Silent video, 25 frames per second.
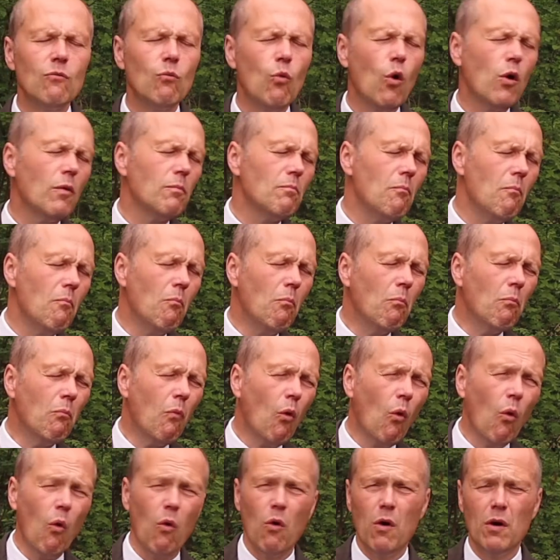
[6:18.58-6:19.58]
What
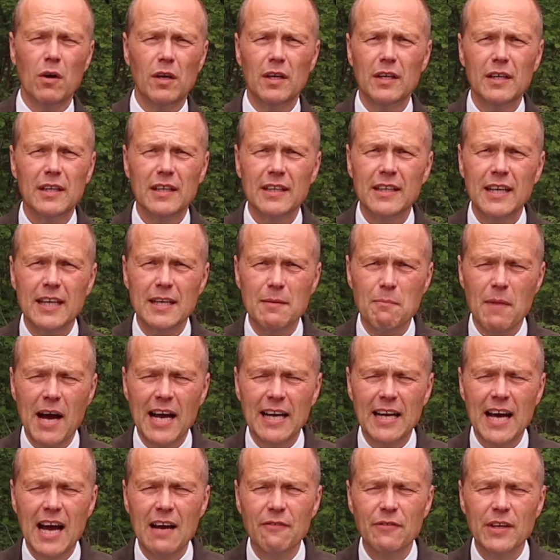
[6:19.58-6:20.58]
more can a
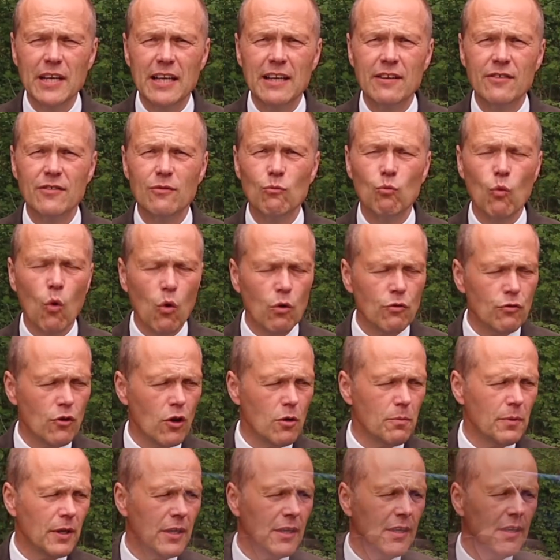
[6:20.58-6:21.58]
man have in his wardrobe